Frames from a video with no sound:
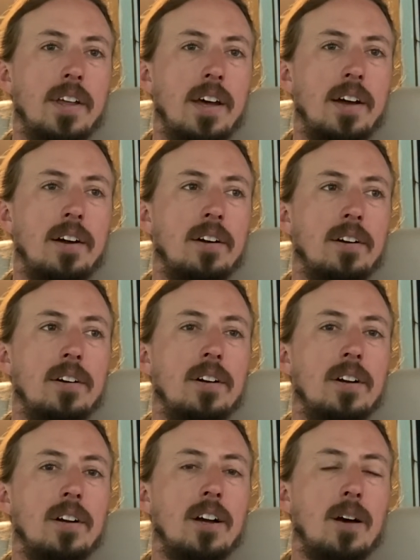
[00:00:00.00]
the air
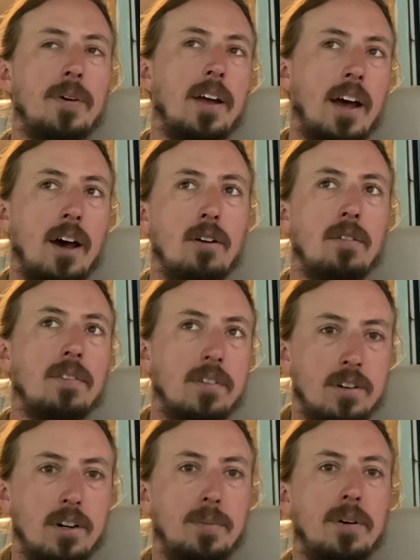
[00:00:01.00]
coming out of the
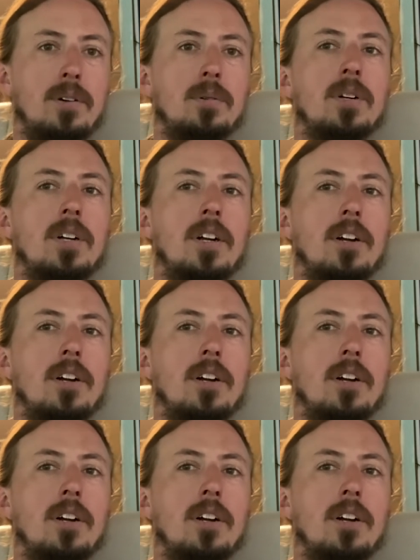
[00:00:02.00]
turbo,